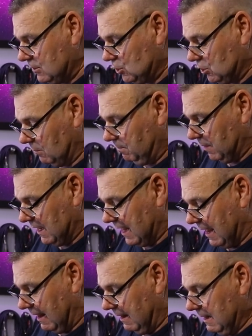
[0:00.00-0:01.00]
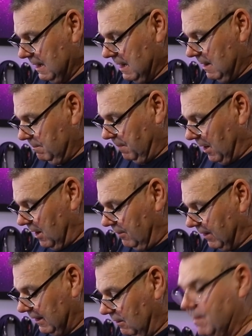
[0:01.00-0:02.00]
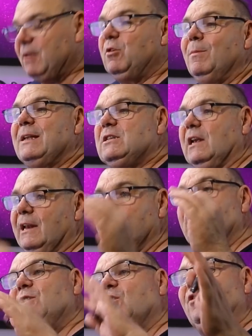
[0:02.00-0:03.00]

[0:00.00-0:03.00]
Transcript: it should be that. But I reckon mathematically with the